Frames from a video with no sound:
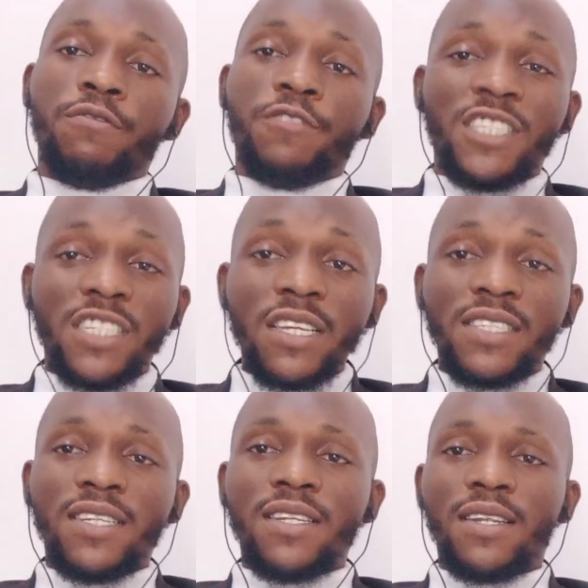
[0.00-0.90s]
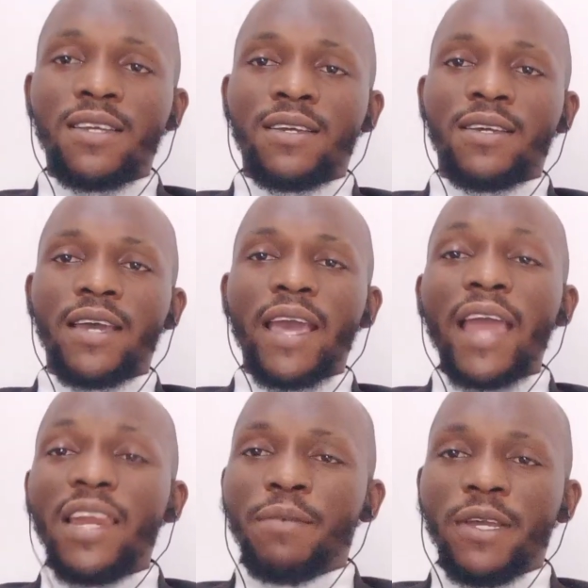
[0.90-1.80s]
vitiating
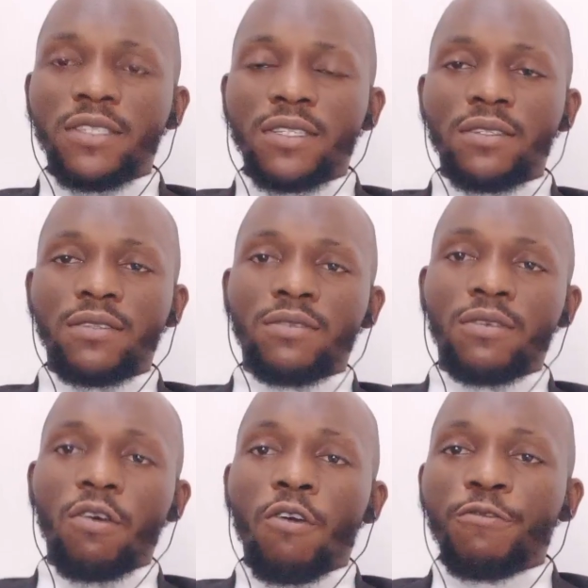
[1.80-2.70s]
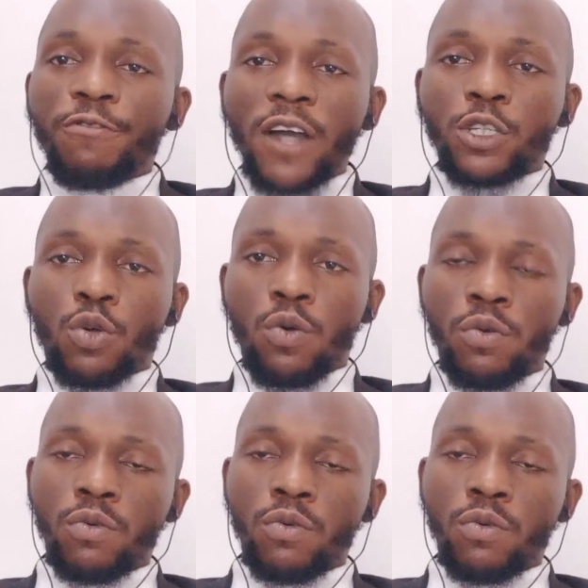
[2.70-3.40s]
element or factor